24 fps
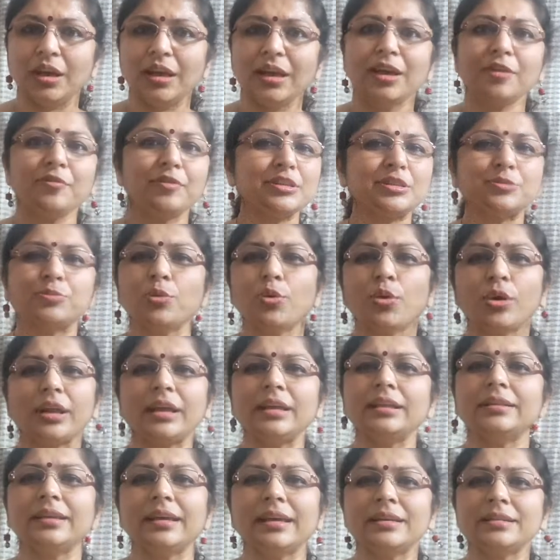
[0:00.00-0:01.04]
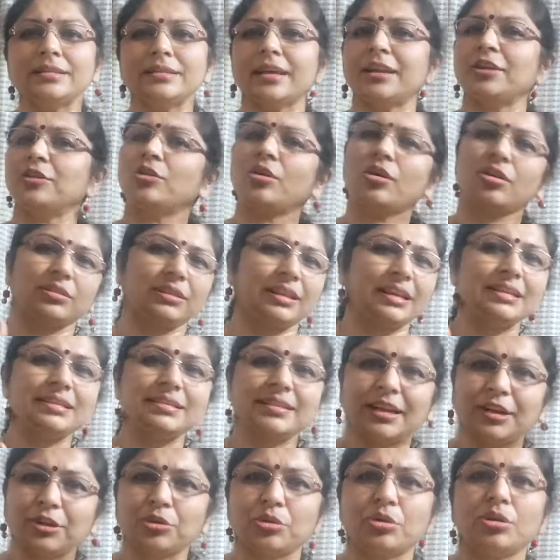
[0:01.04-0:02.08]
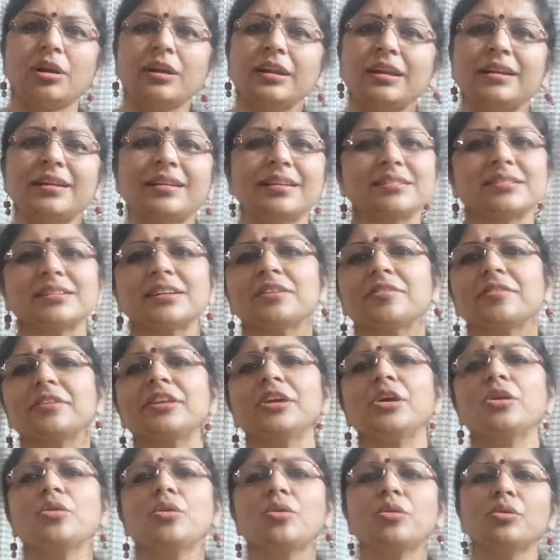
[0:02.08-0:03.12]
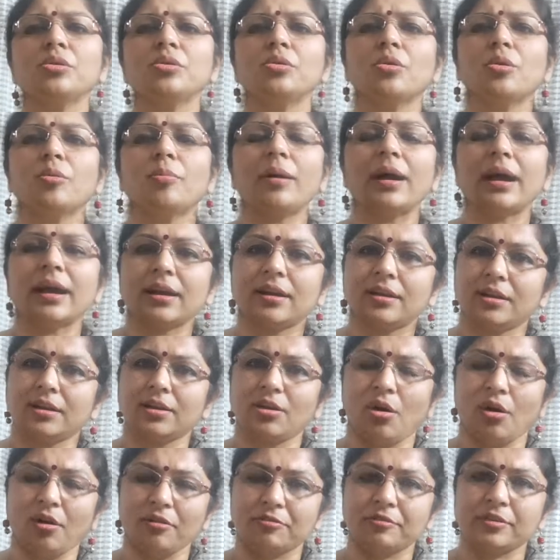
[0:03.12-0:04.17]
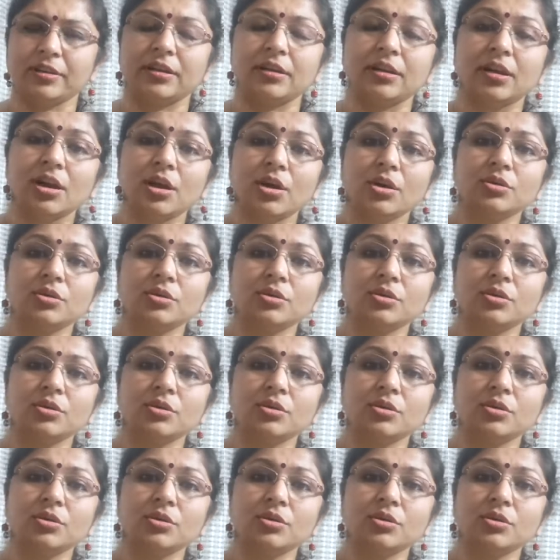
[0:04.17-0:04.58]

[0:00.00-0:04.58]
If it's boring things and or things that you're not interested with, you're not going to go back often.